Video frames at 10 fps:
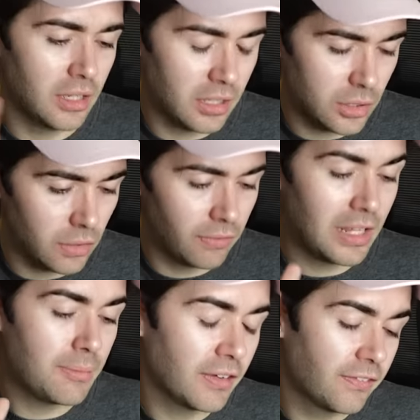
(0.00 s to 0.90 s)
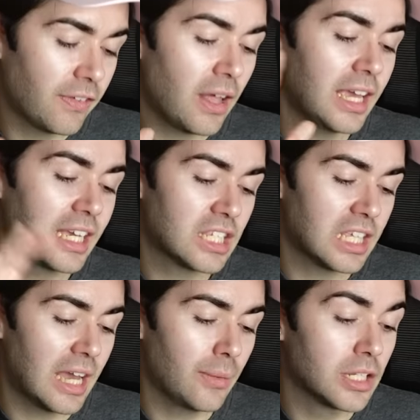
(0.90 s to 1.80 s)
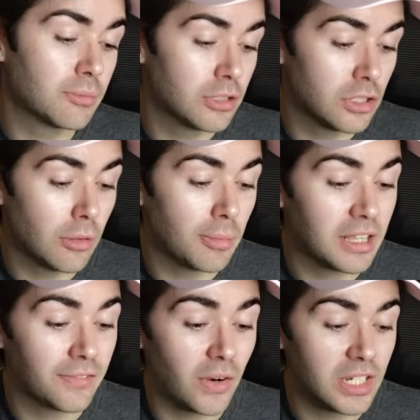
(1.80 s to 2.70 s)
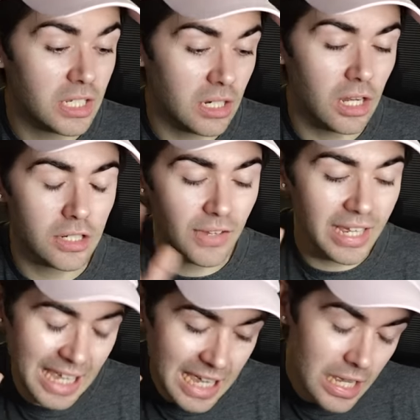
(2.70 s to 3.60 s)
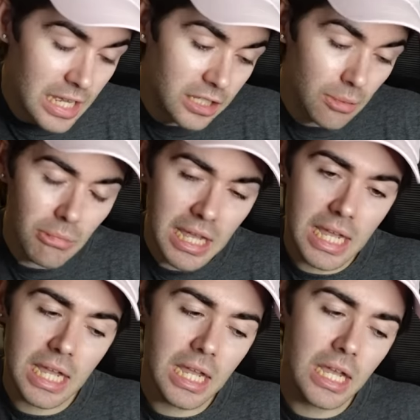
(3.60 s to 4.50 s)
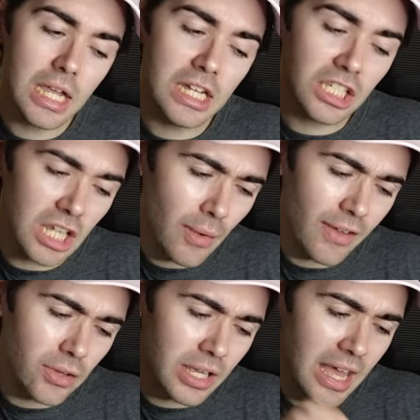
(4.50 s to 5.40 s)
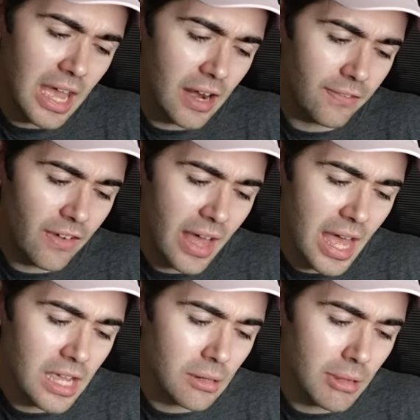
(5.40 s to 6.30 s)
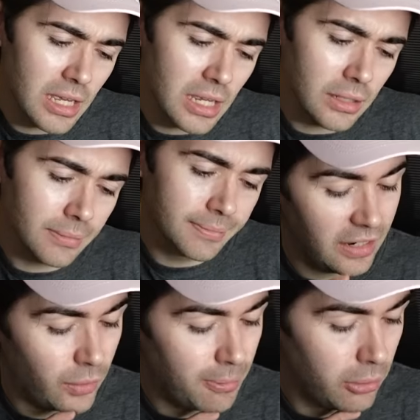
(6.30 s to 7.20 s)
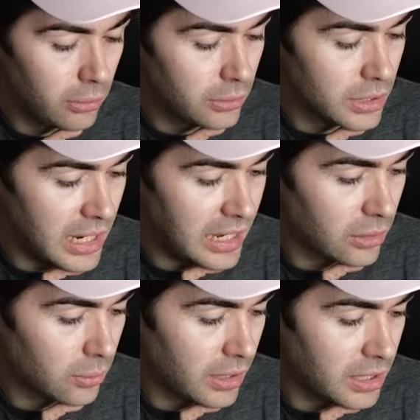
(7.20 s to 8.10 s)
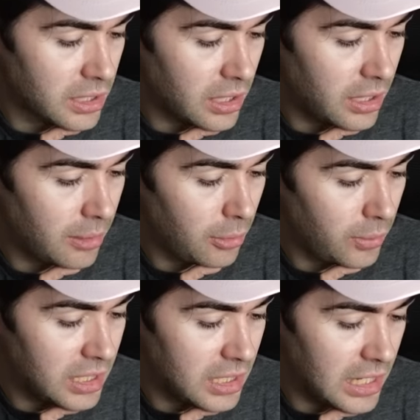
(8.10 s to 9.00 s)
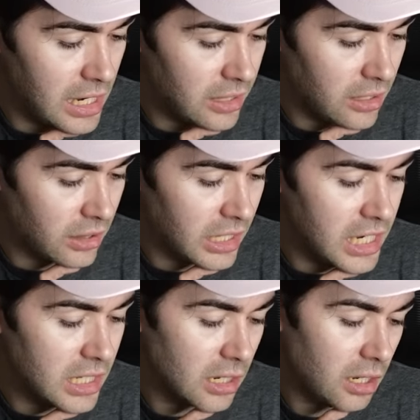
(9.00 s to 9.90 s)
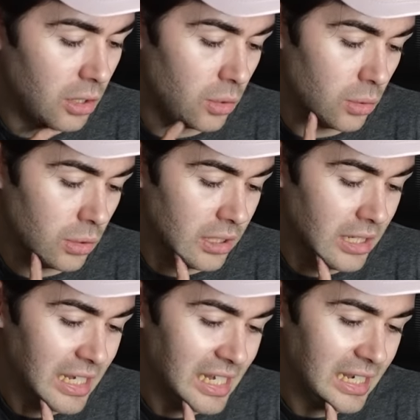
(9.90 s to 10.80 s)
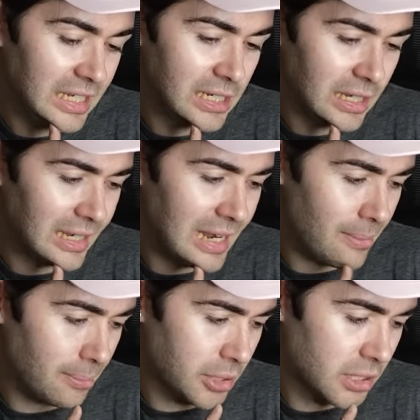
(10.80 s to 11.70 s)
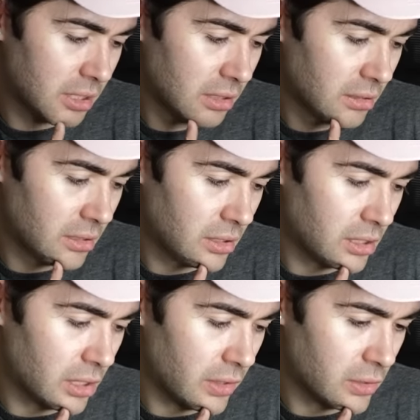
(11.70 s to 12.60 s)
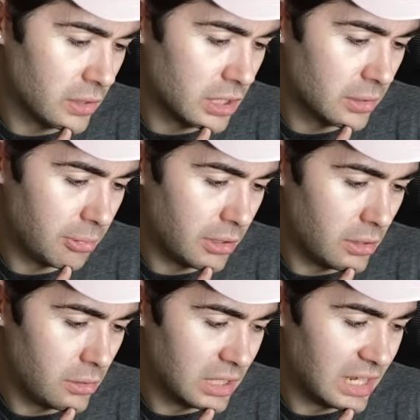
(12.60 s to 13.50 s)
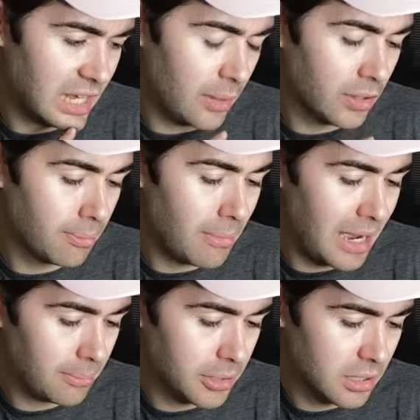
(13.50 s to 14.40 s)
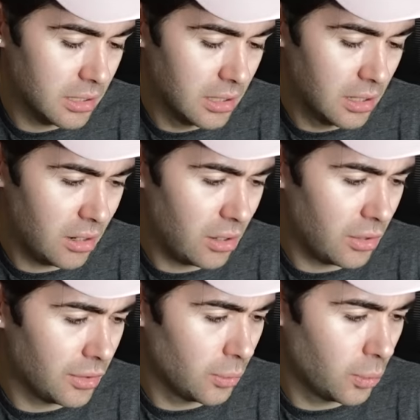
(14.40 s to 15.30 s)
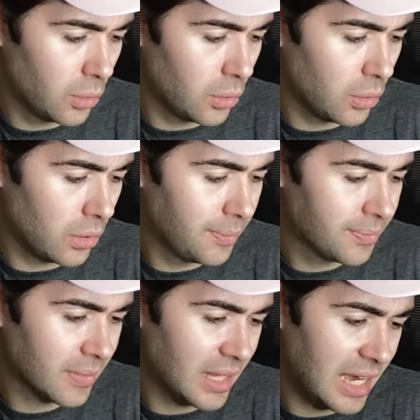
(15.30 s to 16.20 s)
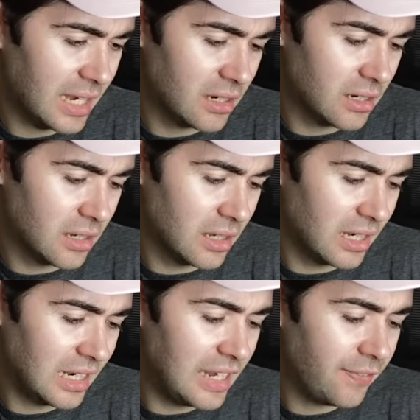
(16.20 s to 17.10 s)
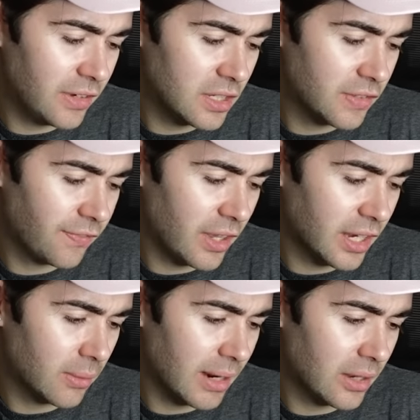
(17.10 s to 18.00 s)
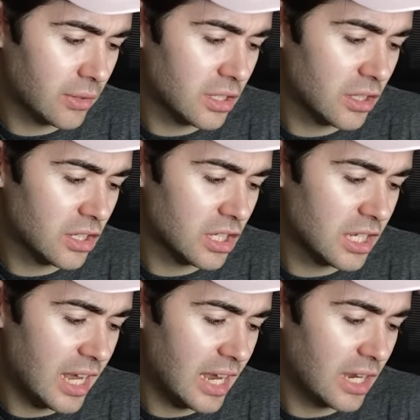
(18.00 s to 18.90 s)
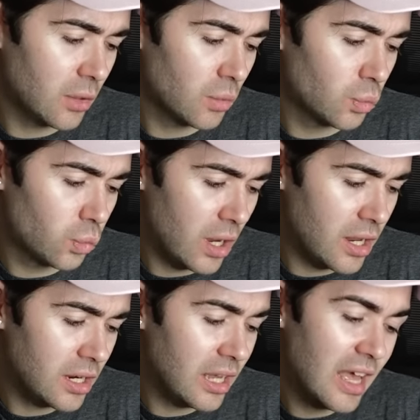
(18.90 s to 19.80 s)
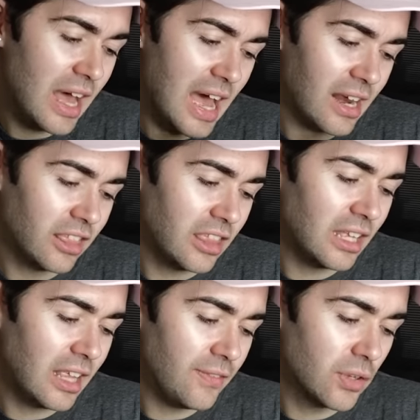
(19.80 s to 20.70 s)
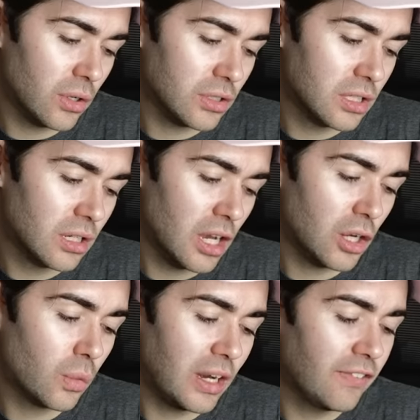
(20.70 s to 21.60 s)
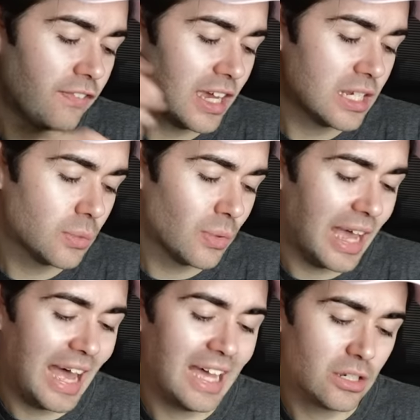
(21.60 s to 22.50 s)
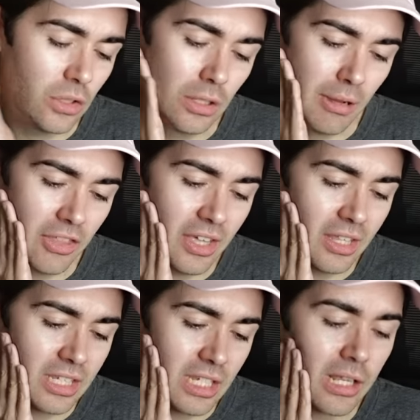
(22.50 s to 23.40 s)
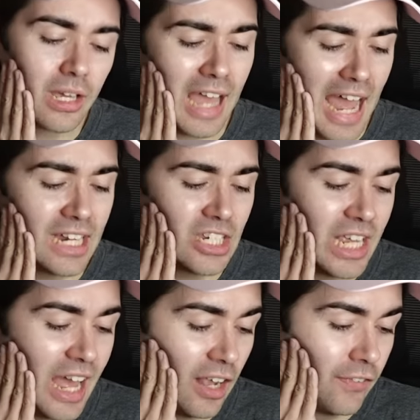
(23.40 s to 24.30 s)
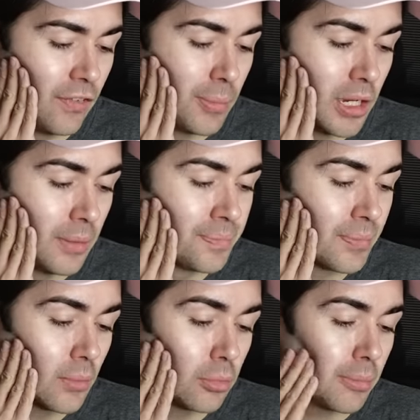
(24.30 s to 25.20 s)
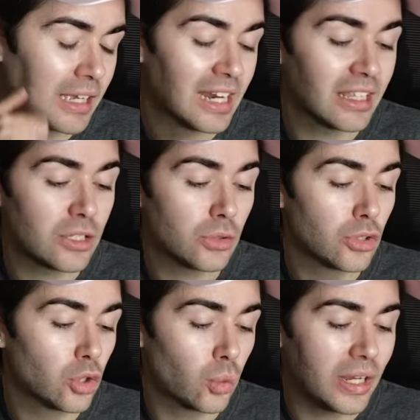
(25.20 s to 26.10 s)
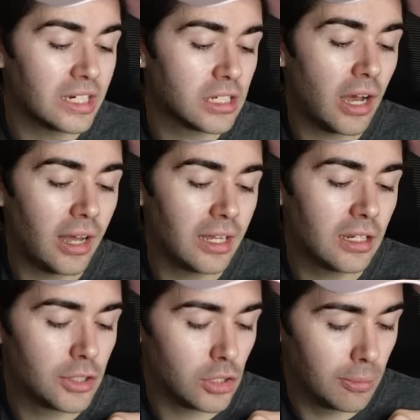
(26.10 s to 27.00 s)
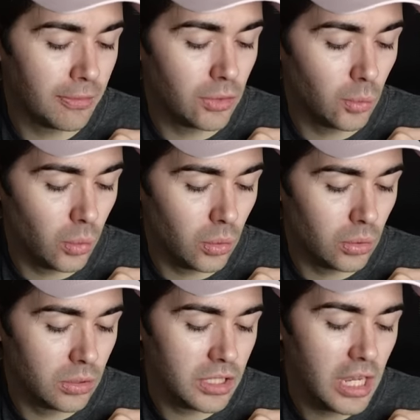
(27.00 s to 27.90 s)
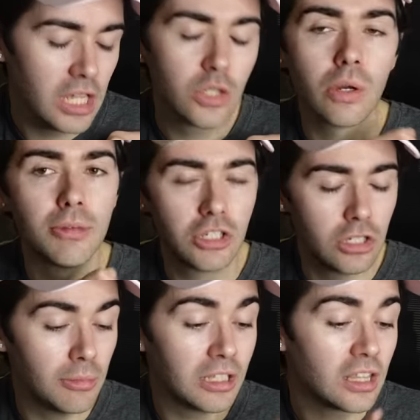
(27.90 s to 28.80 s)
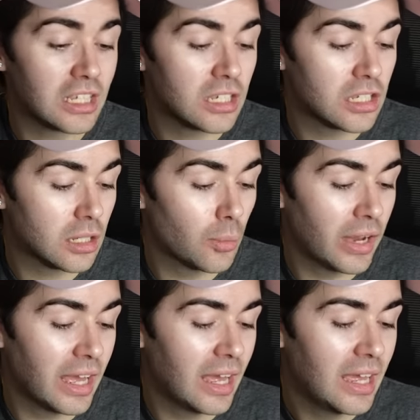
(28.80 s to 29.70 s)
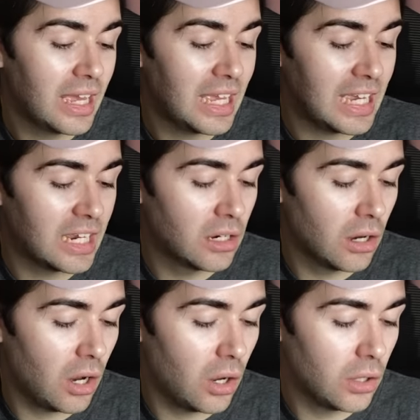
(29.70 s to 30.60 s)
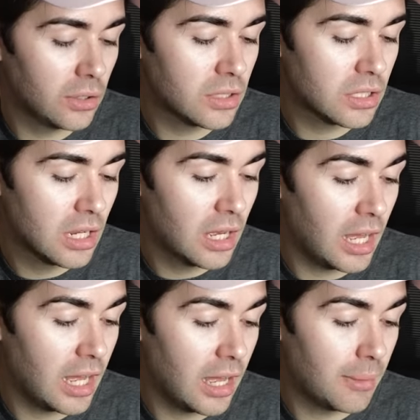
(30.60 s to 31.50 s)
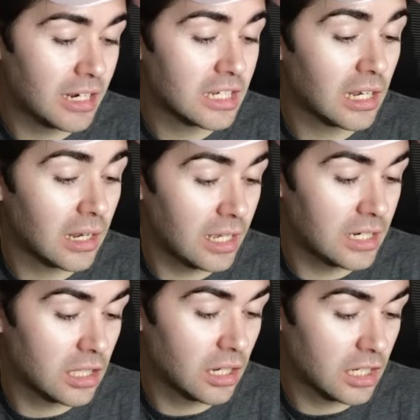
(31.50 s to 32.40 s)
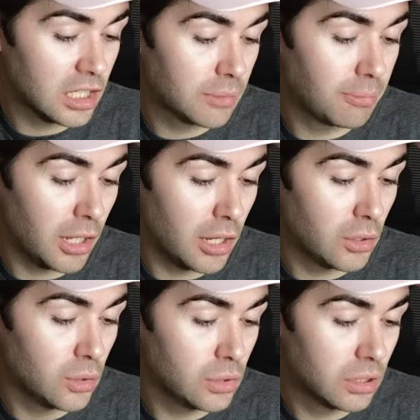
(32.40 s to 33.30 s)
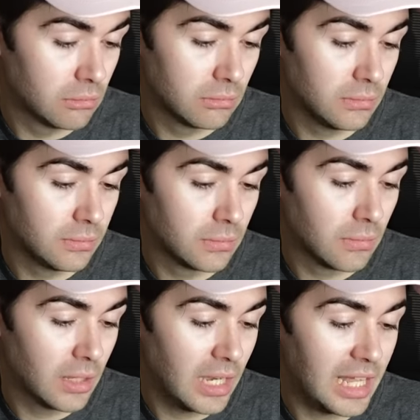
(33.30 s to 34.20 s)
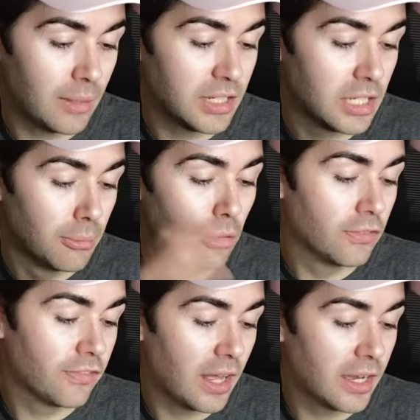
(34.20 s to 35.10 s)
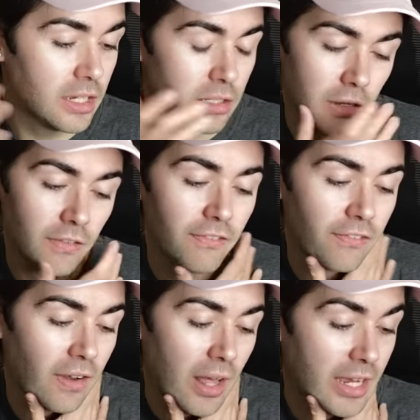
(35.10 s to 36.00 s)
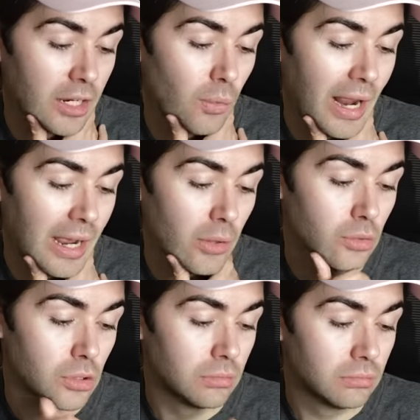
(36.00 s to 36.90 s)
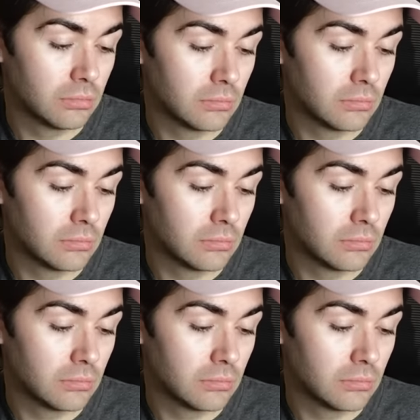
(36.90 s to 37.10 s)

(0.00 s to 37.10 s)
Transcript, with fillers: but the the sort of leaping, flying into the air one is presumably the very start of like it's me, so if you care to find me. And then if we pause at the right time, we see that these are all little lamps that are going to explode here with maps on the wall and leaflets flying around that say run and I think they've got a green face with a hat on them. I think this is like anti-Elphaba propaganda. There's also green tile at the top of the walls so I'm assuming that this is somewhere in Oz uh, but it's the lights that explode and then we see more flyers flying around.